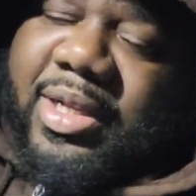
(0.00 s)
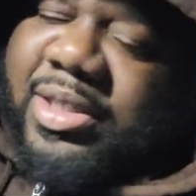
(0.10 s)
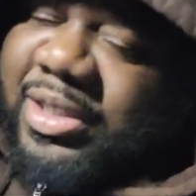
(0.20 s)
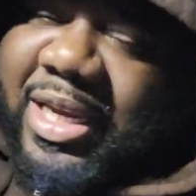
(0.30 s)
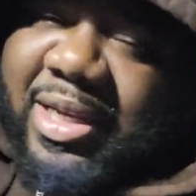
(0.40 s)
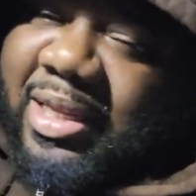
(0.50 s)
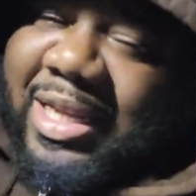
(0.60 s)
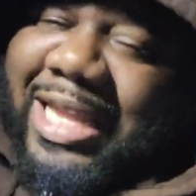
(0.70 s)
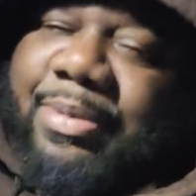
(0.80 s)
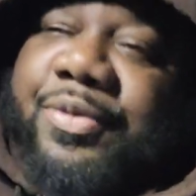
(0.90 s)
say nothing
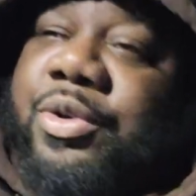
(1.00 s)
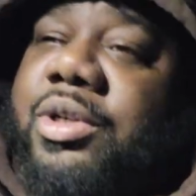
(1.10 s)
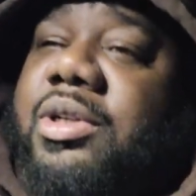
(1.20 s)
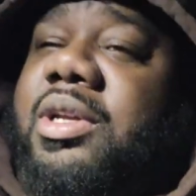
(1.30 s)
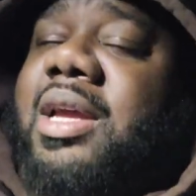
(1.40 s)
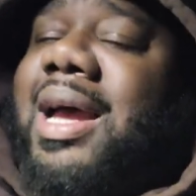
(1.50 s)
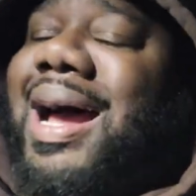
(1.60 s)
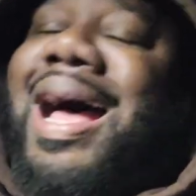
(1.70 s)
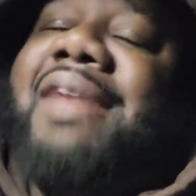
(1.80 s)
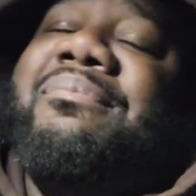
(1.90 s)
like that before.
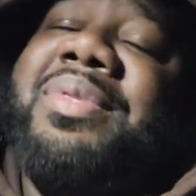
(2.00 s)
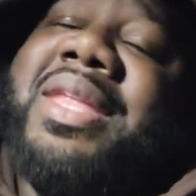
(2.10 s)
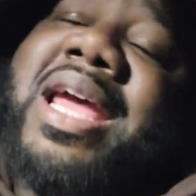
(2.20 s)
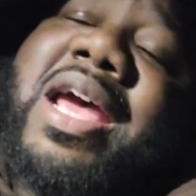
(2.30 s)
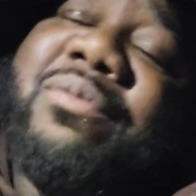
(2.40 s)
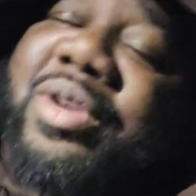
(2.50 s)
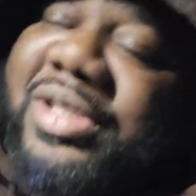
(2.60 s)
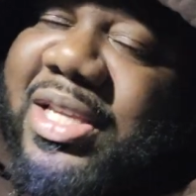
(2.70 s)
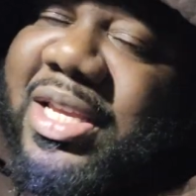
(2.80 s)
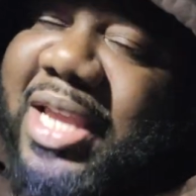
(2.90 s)
I've never
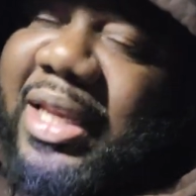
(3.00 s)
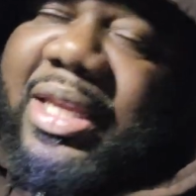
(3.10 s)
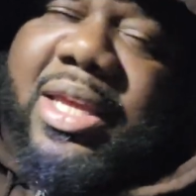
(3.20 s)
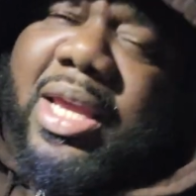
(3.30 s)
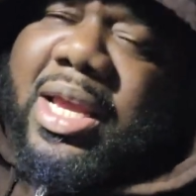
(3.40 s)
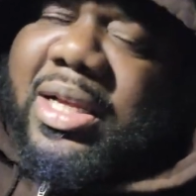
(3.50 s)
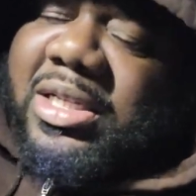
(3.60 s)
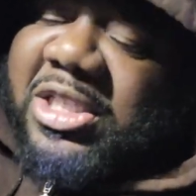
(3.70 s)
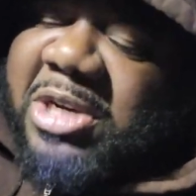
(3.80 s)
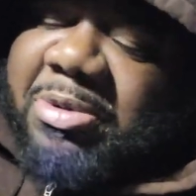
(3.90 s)
seen Kenny
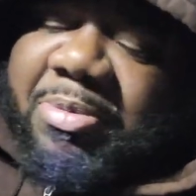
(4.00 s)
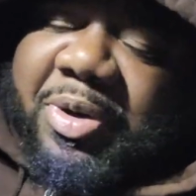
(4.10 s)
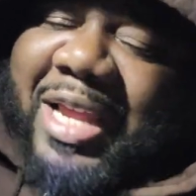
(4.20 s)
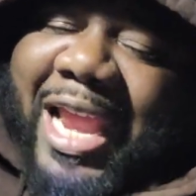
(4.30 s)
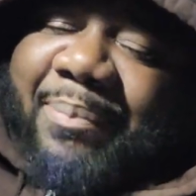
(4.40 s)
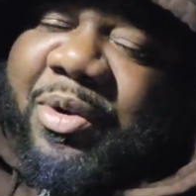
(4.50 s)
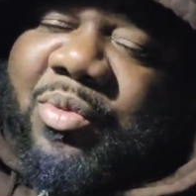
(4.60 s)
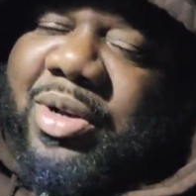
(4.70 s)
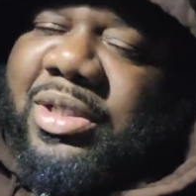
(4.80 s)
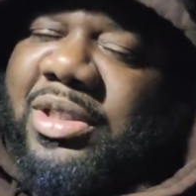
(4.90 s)
jump up on the apron
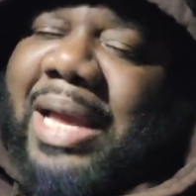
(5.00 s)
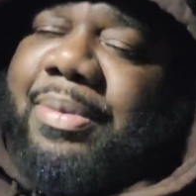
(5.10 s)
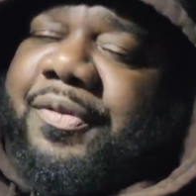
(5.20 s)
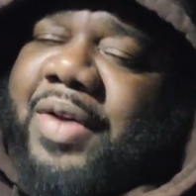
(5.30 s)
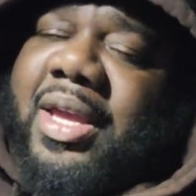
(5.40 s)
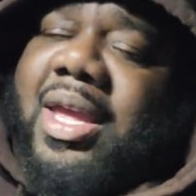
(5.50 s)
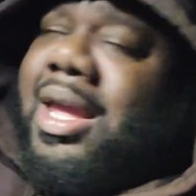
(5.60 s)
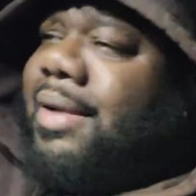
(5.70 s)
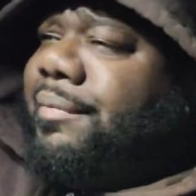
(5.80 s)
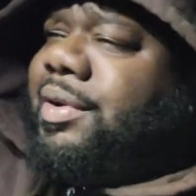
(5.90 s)
and want to stop a fight.
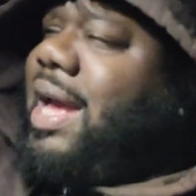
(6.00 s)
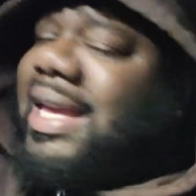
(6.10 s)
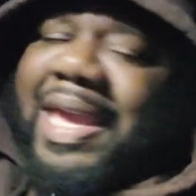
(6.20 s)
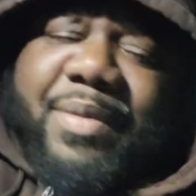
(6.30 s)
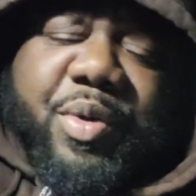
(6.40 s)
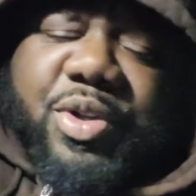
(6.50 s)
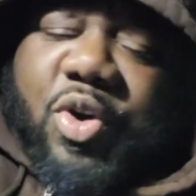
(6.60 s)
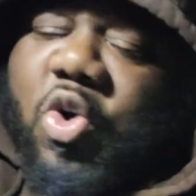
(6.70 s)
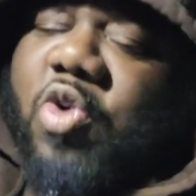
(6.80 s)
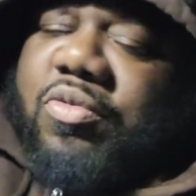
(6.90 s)
Bro, y'all came in with the
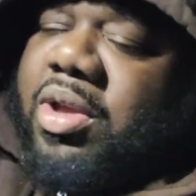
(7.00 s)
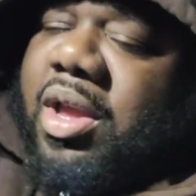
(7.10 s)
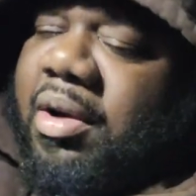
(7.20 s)
whole